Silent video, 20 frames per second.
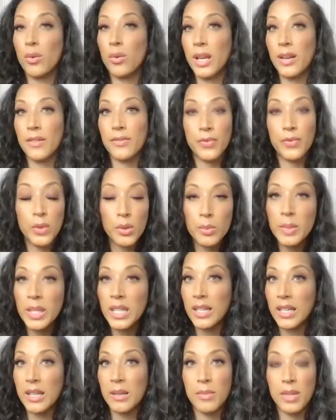We have full
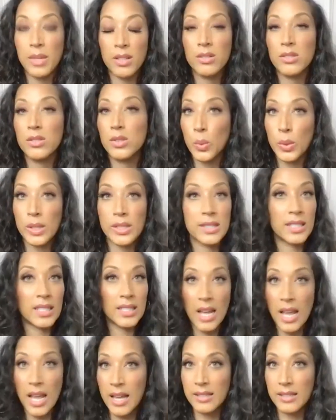beginning, middle, twist, and
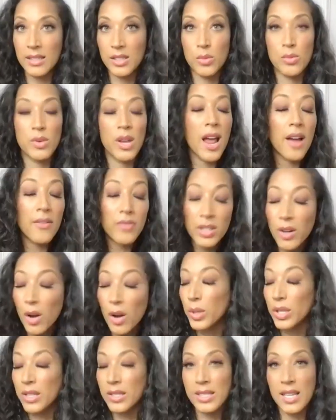ends. You never know
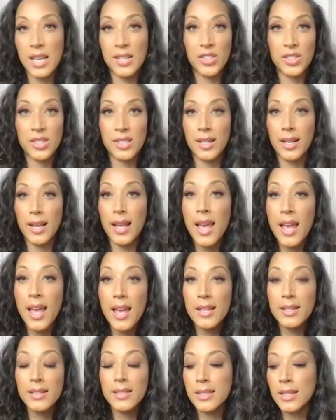where the sketch is going to
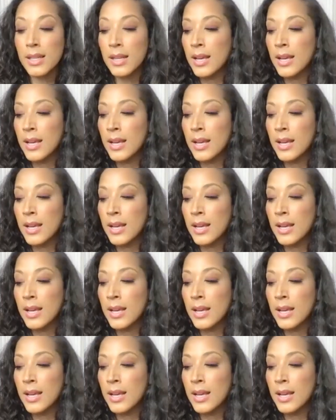end.